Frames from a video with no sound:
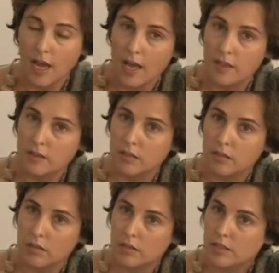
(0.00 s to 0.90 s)
And then the
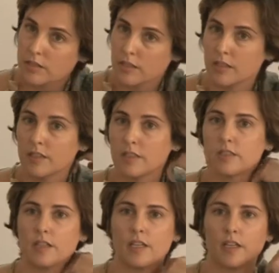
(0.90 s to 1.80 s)
third is
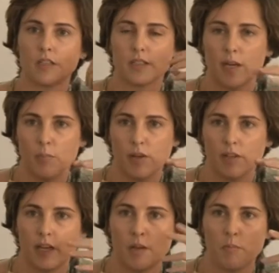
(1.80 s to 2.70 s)
to think
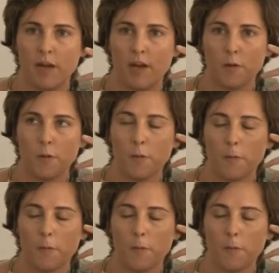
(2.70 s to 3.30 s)
separately about